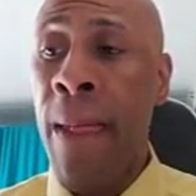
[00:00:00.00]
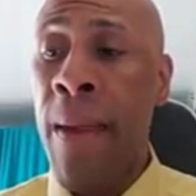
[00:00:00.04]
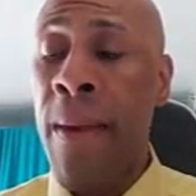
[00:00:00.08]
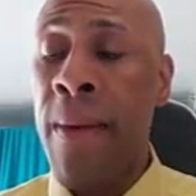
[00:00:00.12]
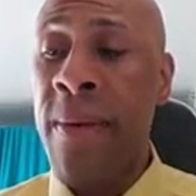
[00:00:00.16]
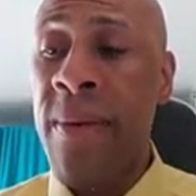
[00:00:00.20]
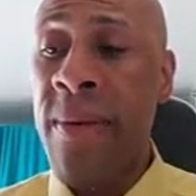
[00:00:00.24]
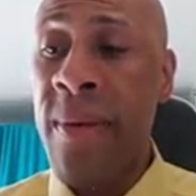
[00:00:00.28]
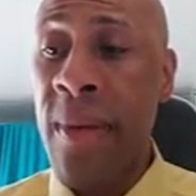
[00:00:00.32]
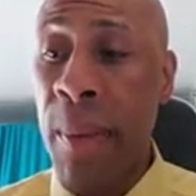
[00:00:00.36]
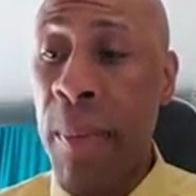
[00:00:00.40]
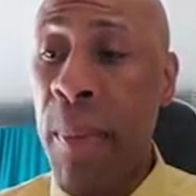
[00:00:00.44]

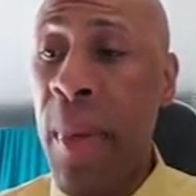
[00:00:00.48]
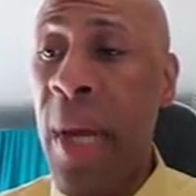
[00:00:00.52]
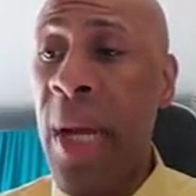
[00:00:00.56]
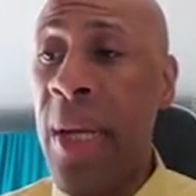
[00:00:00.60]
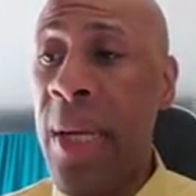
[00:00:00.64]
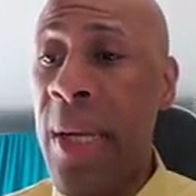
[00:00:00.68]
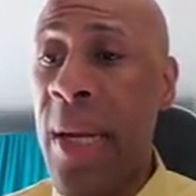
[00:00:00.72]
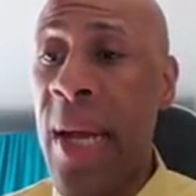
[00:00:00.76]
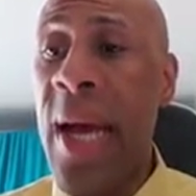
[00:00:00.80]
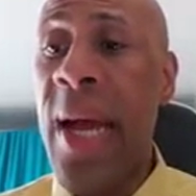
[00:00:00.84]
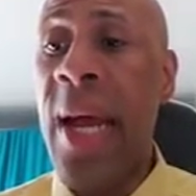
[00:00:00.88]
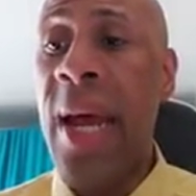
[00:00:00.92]

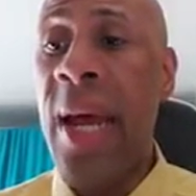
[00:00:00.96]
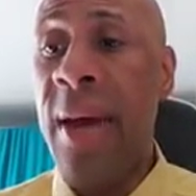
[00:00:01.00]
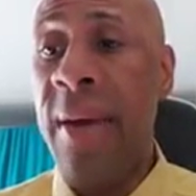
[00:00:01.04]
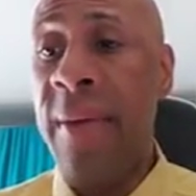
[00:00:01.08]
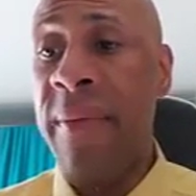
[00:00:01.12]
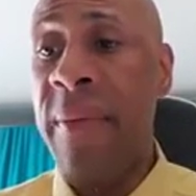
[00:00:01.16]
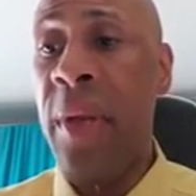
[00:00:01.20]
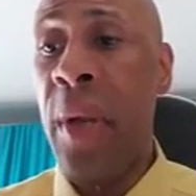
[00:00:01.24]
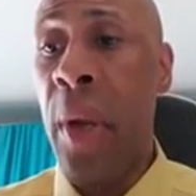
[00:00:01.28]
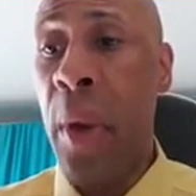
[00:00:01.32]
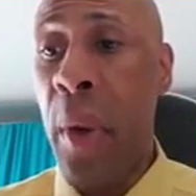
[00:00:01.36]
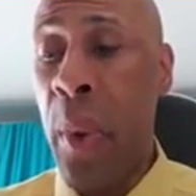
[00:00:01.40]
Somebody that I have
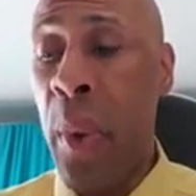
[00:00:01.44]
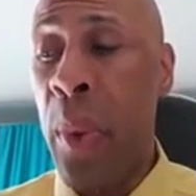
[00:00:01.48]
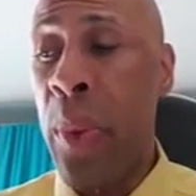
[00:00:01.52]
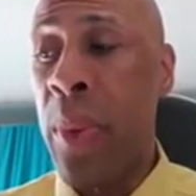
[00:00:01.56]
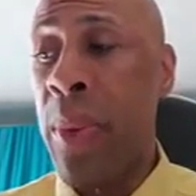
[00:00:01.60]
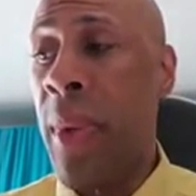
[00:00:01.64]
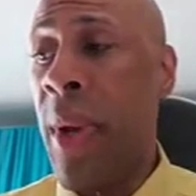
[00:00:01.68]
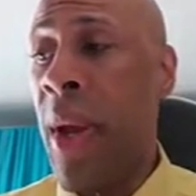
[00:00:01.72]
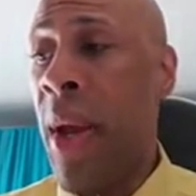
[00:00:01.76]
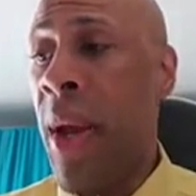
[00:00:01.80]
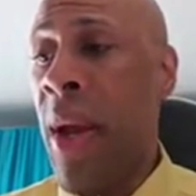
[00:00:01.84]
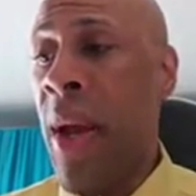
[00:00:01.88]

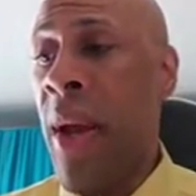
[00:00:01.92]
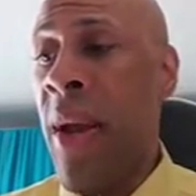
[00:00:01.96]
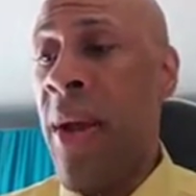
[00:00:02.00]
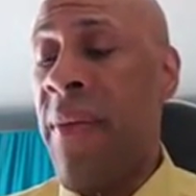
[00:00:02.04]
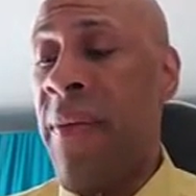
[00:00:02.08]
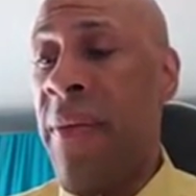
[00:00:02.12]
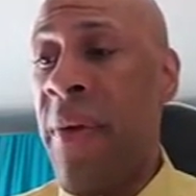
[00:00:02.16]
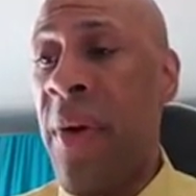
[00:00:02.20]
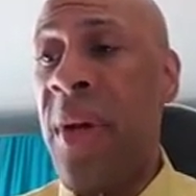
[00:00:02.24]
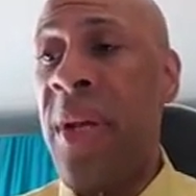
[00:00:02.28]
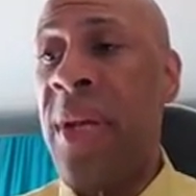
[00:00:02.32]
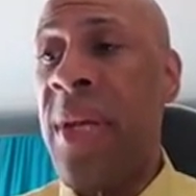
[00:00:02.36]
known
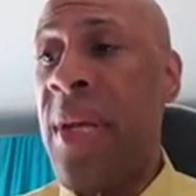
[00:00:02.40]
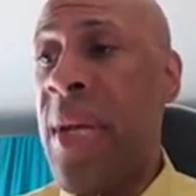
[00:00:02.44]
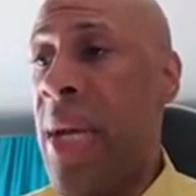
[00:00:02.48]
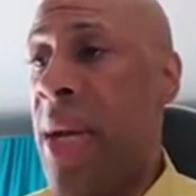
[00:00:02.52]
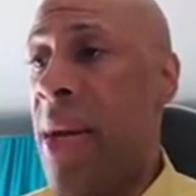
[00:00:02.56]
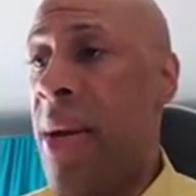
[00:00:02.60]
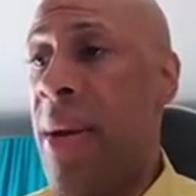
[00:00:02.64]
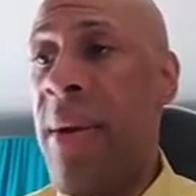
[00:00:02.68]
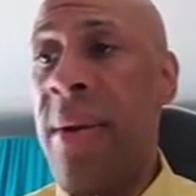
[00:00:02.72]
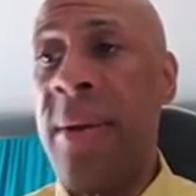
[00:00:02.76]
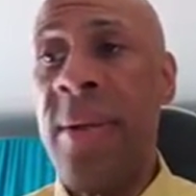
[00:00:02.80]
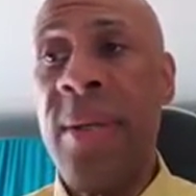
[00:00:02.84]
for
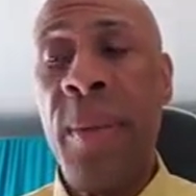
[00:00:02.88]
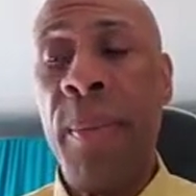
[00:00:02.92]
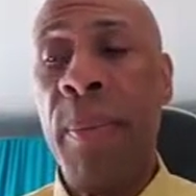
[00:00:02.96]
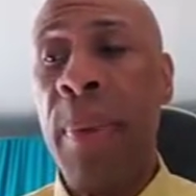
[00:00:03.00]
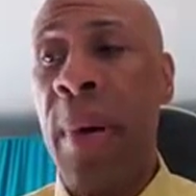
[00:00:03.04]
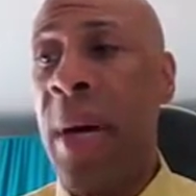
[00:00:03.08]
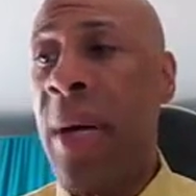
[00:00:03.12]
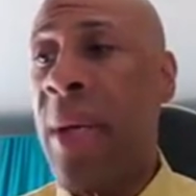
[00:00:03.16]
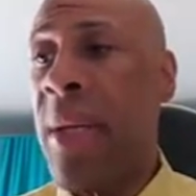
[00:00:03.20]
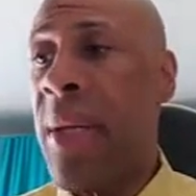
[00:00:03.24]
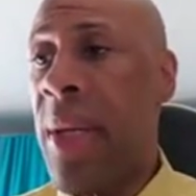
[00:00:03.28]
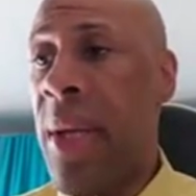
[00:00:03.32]
years
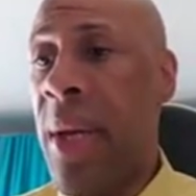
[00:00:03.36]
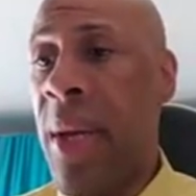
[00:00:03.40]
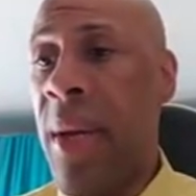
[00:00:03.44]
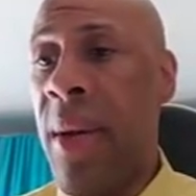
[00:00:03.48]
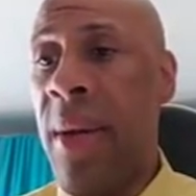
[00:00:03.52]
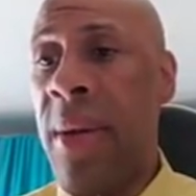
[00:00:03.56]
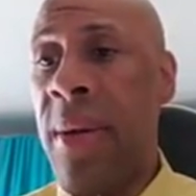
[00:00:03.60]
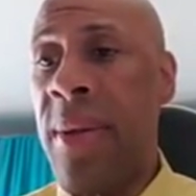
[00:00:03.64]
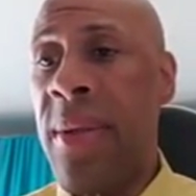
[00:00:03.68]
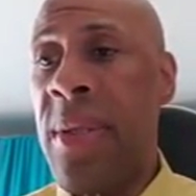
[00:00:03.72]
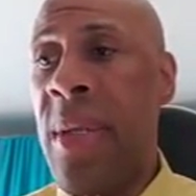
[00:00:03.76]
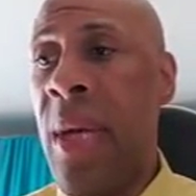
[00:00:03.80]
upon
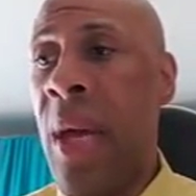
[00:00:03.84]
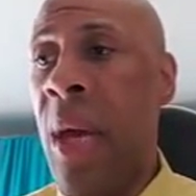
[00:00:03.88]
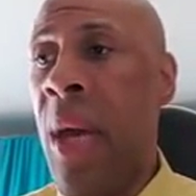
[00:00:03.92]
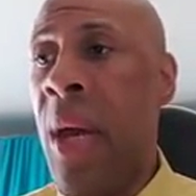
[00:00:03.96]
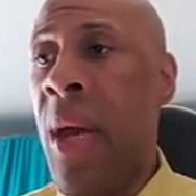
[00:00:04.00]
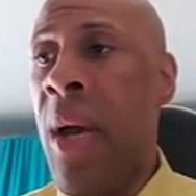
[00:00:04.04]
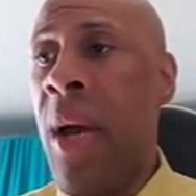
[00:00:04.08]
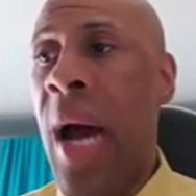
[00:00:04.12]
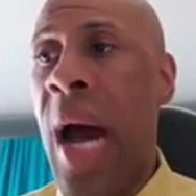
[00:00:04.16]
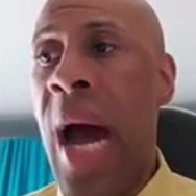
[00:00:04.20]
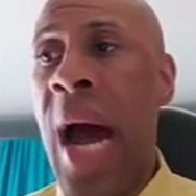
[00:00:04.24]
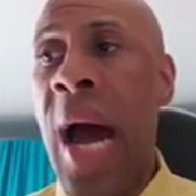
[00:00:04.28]
years,
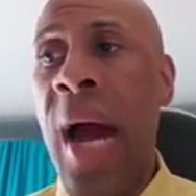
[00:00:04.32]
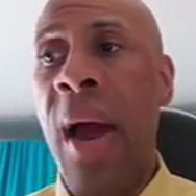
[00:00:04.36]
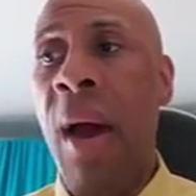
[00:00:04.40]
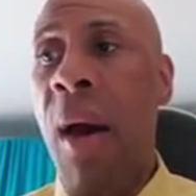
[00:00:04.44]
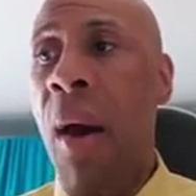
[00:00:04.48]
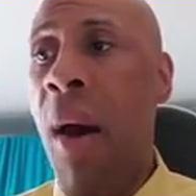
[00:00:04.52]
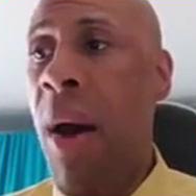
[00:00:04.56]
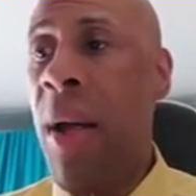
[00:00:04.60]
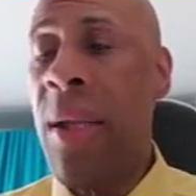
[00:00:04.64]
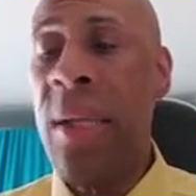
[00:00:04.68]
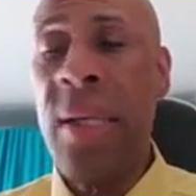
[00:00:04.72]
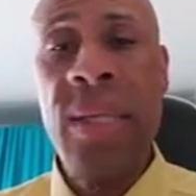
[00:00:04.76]
I
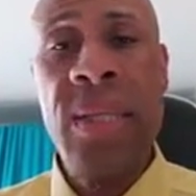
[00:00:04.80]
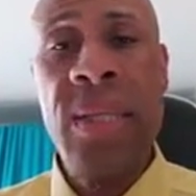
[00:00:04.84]
hardly